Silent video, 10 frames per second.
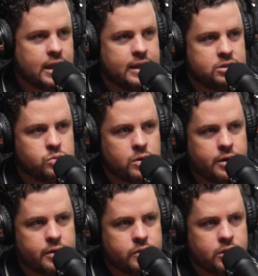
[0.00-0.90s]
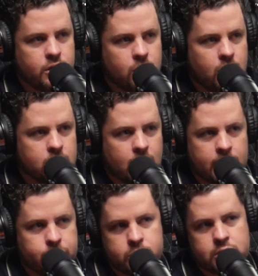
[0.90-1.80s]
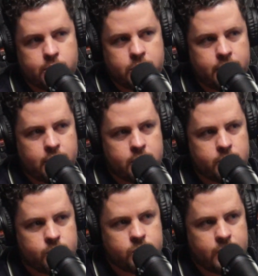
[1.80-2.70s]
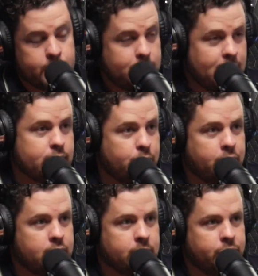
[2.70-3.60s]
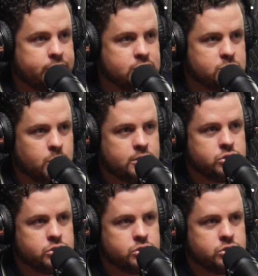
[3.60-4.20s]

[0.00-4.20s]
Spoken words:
is where, you know, a lot of folks out there maybe haven't thought about this as much.